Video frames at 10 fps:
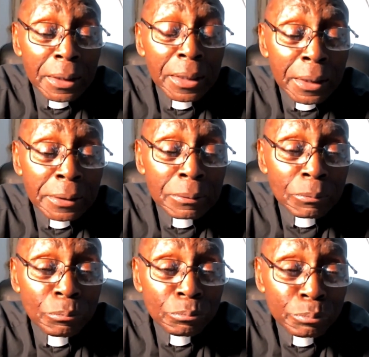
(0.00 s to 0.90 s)
And
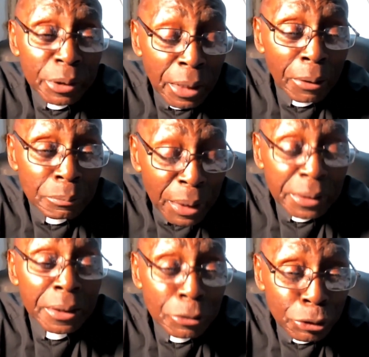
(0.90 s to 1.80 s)
put out
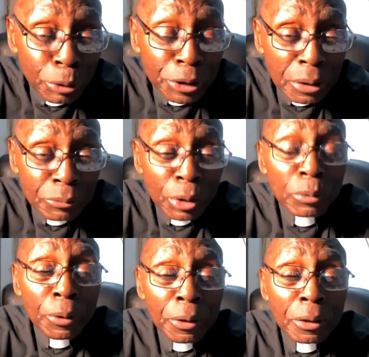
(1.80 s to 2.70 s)
many illustrations of your
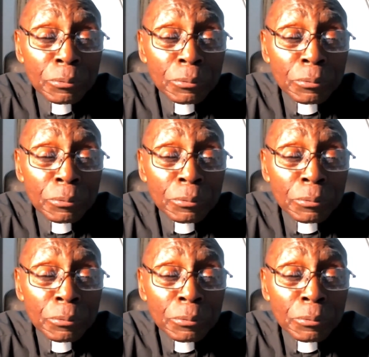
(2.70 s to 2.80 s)
word.